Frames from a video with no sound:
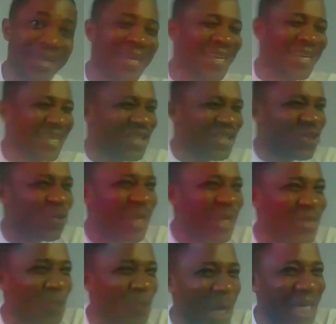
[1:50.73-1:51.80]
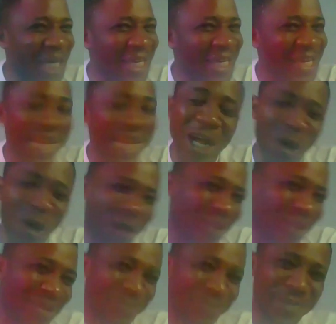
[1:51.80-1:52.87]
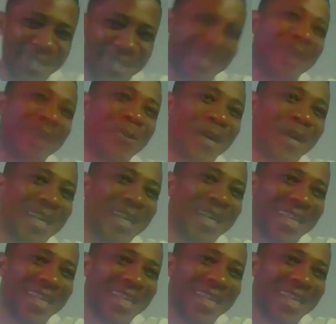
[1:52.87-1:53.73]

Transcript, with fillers: The sweet one or the bitter one?